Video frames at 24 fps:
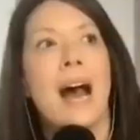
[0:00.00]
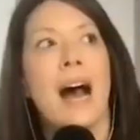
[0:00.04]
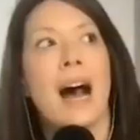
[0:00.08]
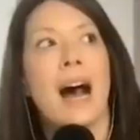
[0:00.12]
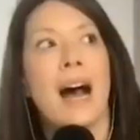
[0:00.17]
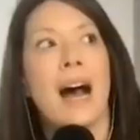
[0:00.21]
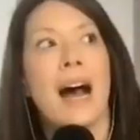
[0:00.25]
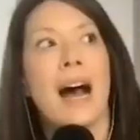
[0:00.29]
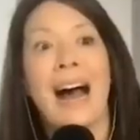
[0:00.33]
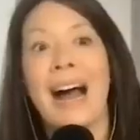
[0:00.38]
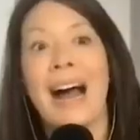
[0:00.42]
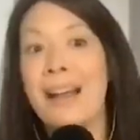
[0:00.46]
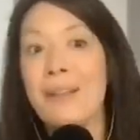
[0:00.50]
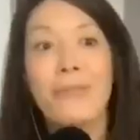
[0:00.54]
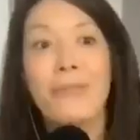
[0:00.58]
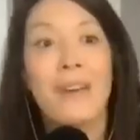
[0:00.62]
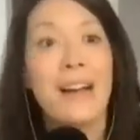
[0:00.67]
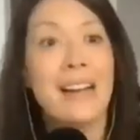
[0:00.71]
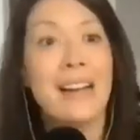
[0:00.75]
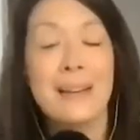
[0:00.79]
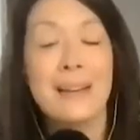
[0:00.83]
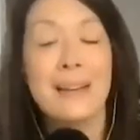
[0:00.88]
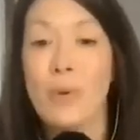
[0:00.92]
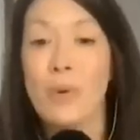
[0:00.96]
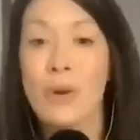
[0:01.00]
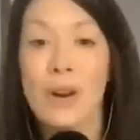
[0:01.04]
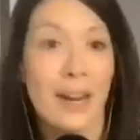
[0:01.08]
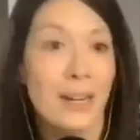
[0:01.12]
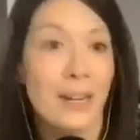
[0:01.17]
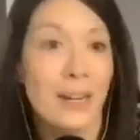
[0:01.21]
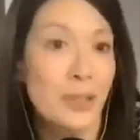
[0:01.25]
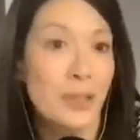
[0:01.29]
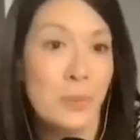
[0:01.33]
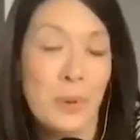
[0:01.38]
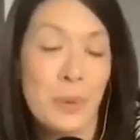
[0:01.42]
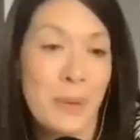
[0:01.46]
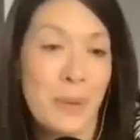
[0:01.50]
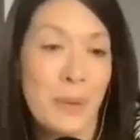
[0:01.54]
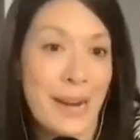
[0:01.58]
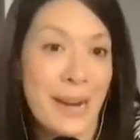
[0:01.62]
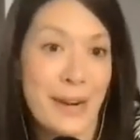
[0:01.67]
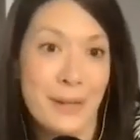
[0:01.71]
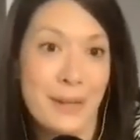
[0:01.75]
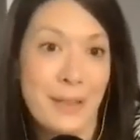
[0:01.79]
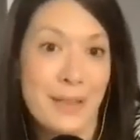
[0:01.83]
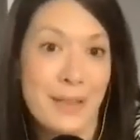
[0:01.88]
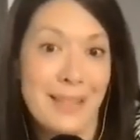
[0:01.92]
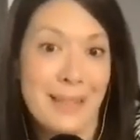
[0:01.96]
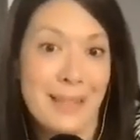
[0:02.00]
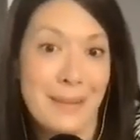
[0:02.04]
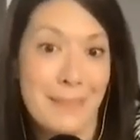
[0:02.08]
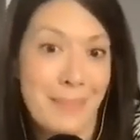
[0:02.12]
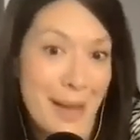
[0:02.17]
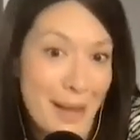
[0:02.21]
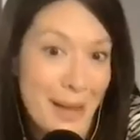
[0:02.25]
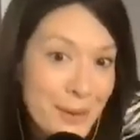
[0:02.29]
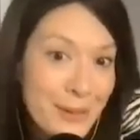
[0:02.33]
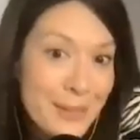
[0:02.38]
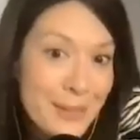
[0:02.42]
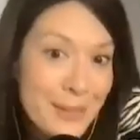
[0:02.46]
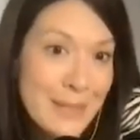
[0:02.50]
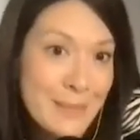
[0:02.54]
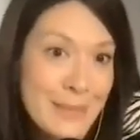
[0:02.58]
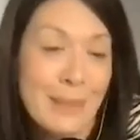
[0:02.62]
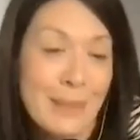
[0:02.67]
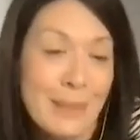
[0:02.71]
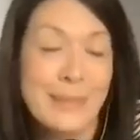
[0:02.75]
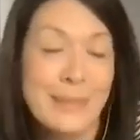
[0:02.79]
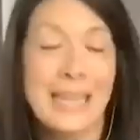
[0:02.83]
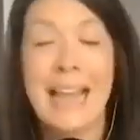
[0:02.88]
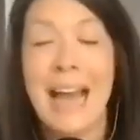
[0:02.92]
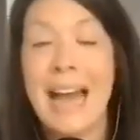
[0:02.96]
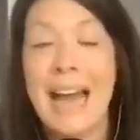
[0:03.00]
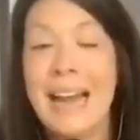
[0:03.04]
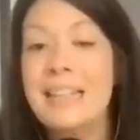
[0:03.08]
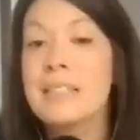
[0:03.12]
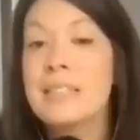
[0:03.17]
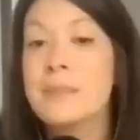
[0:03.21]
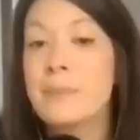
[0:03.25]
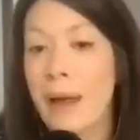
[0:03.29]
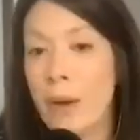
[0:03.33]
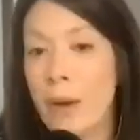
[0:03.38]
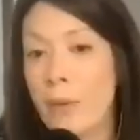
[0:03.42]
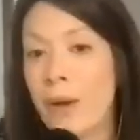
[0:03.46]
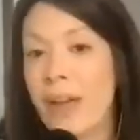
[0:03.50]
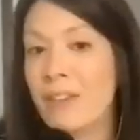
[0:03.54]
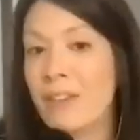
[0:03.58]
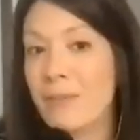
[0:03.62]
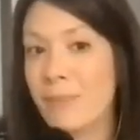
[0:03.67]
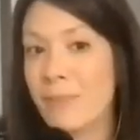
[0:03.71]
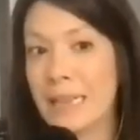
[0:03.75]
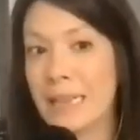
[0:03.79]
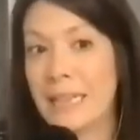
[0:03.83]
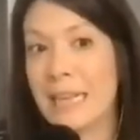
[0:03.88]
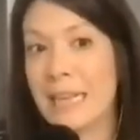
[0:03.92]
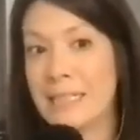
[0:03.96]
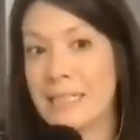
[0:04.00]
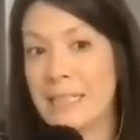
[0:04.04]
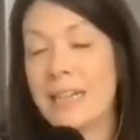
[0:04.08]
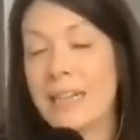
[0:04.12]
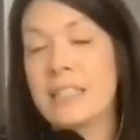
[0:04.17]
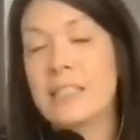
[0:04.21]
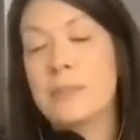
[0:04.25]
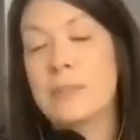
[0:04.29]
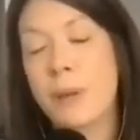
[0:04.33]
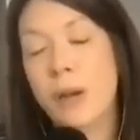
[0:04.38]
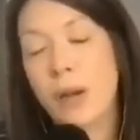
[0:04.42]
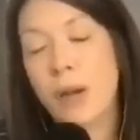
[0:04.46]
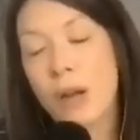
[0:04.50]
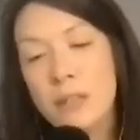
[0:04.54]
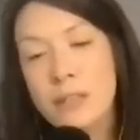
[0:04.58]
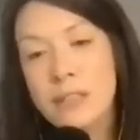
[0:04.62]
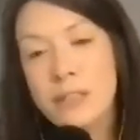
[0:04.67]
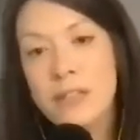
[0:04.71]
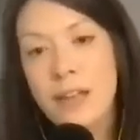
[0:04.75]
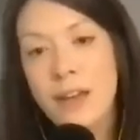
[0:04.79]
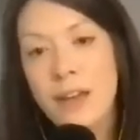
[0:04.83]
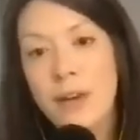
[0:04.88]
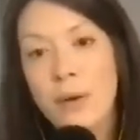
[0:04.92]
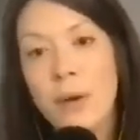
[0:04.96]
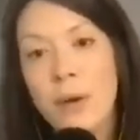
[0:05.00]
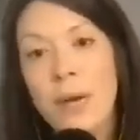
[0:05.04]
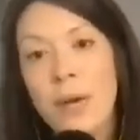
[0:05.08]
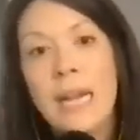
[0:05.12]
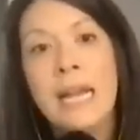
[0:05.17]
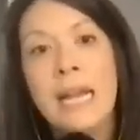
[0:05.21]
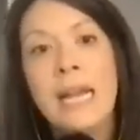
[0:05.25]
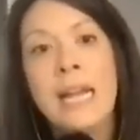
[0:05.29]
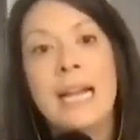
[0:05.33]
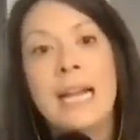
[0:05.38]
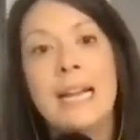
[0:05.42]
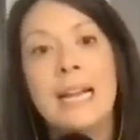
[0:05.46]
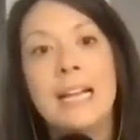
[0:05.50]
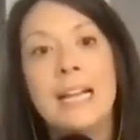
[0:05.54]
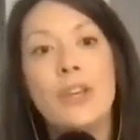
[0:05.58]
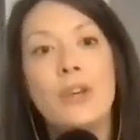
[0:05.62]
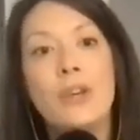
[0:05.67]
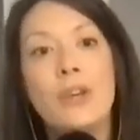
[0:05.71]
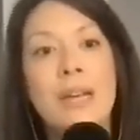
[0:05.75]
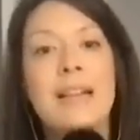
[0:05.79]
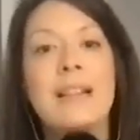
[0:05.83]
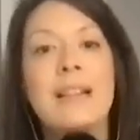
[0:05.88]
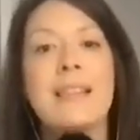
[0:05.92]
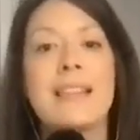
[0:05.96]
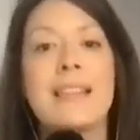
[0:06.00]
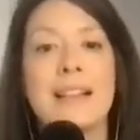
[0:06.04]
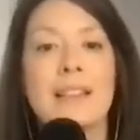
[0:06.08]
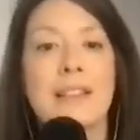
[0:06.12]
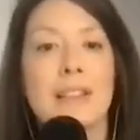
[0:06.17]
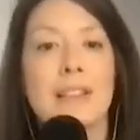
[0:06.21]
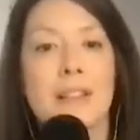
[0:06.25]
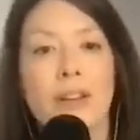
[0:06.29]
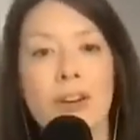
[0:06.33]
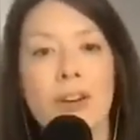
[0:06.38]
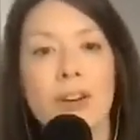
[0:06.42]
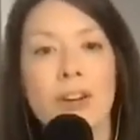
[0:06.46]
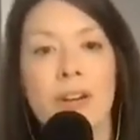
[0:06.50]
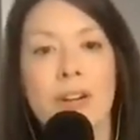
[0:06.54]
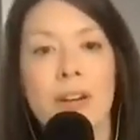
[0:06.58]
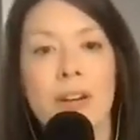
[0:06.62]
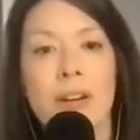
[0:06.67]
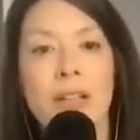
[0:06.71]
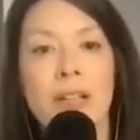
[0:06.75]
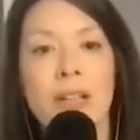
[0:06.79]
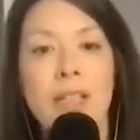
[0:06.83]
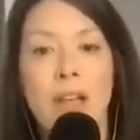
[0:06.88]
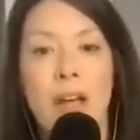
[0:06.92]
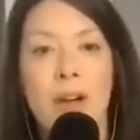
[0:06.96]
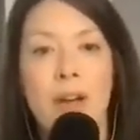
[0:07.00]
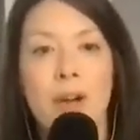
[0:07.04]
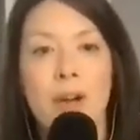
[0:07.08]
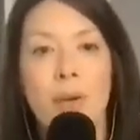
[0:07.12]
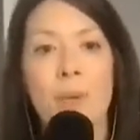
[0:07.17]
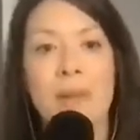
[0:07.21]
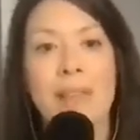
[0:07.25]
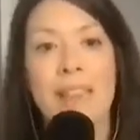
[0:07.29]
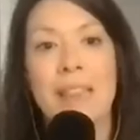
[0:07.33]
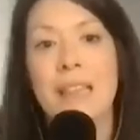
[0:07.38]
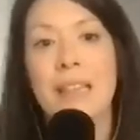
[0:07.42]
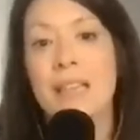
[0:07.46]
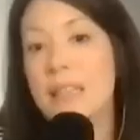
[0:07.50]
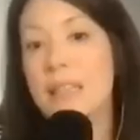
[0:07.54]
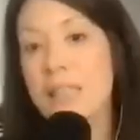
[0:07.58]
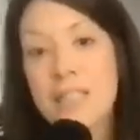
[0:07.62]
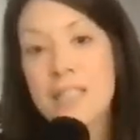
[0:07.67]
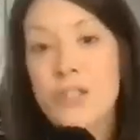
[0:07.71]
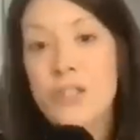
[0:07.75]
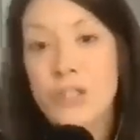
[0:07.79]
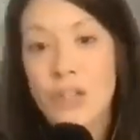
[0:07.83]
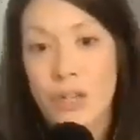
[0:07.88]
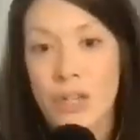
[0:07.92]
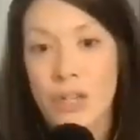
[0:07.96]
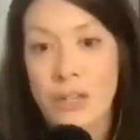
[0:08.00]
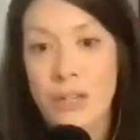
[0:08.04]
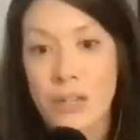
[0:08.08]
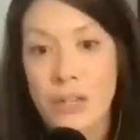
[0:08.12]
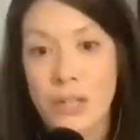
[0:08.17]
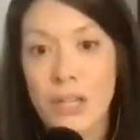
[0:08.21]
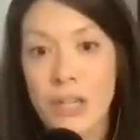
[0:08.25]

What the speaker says: I find the more underprepared, the better sometimes. And that is by way of my laziness, but also you can then learn along with the listener.